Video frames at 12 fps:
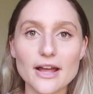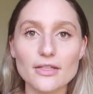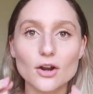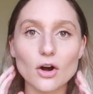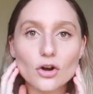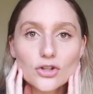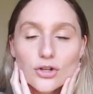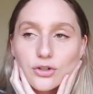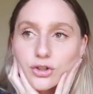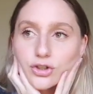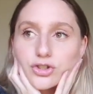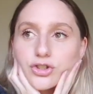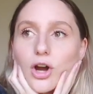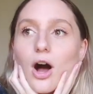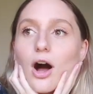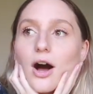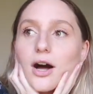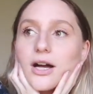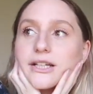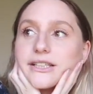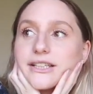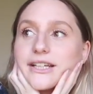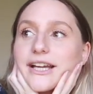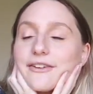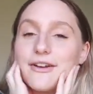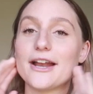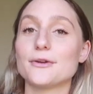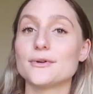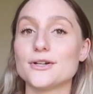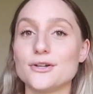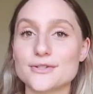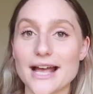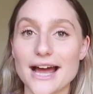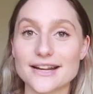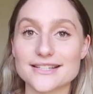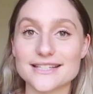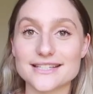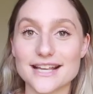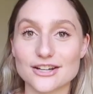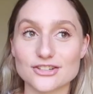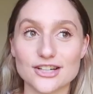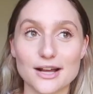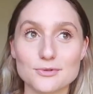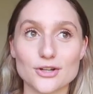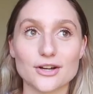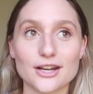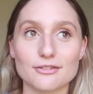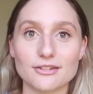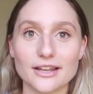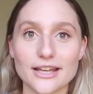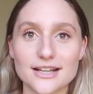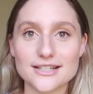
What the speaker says: And then also your jaw, if anyone who's had a C-section I'm sure can relate,